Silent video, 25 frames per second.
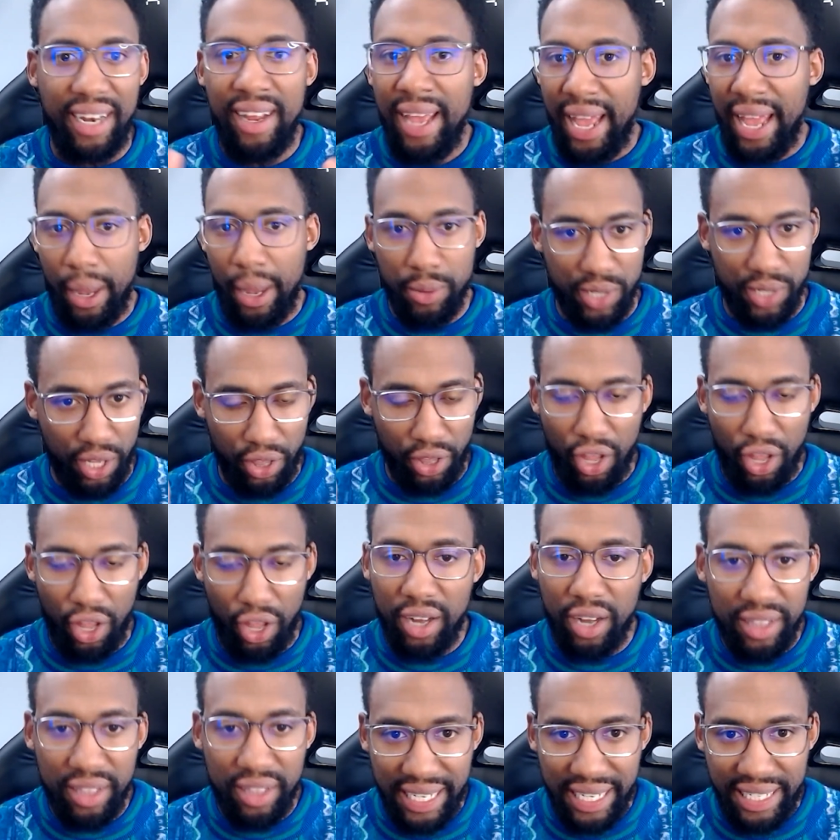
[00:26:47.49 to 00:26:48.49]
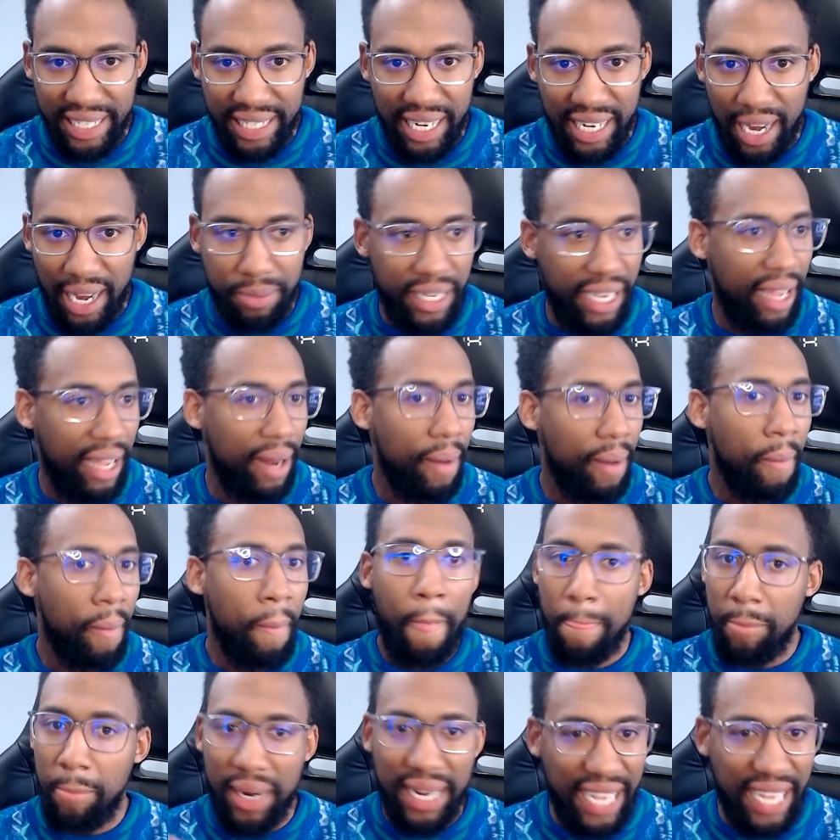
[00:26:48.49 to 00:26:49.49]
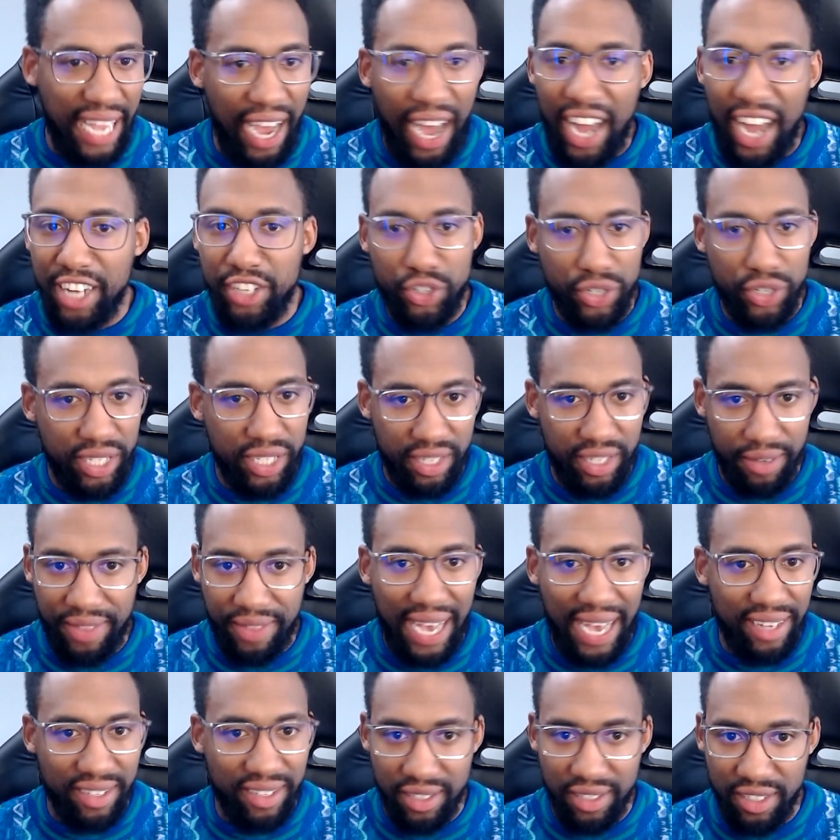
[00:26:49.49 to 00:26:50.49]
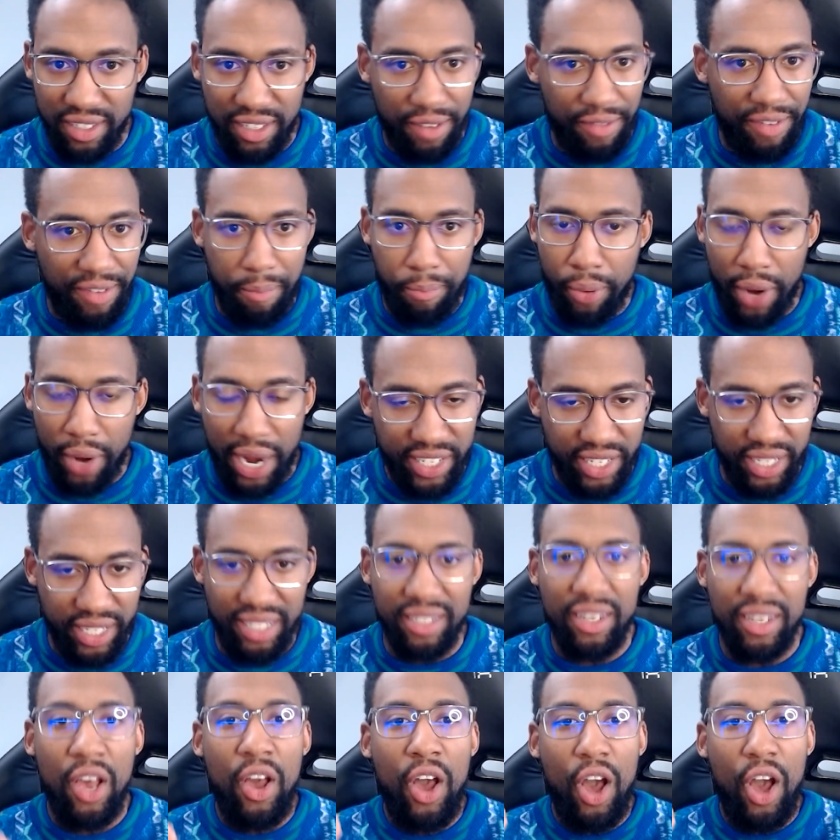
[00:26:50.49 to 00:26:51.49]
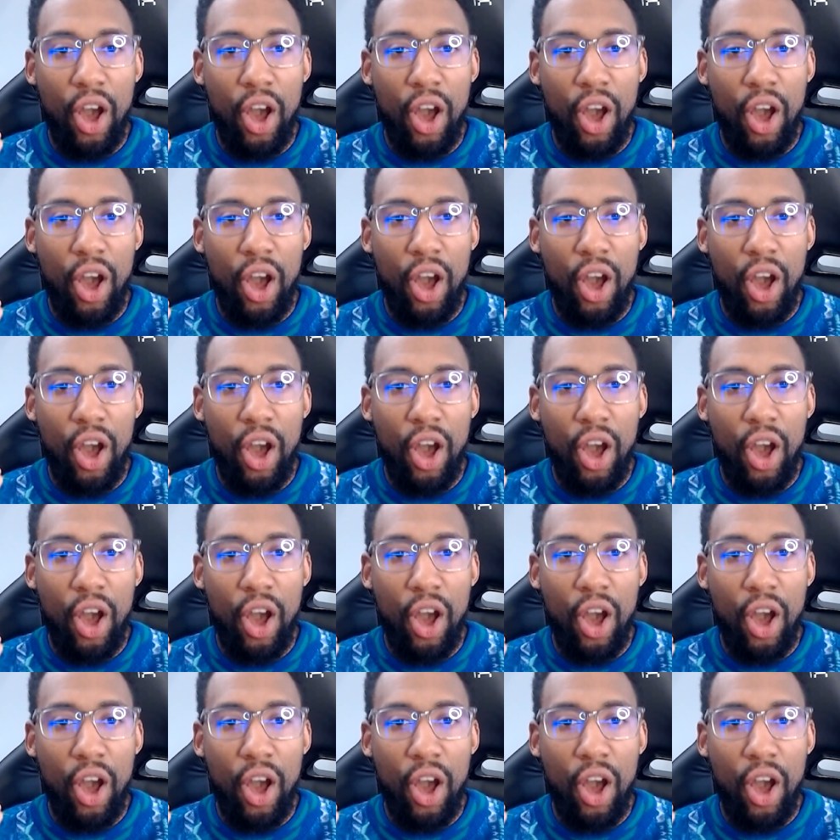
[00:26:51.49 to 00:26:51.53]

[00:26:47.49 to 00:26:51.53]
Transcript: It was a long LinkedIn update, but it got hundreds of thousands of impressions.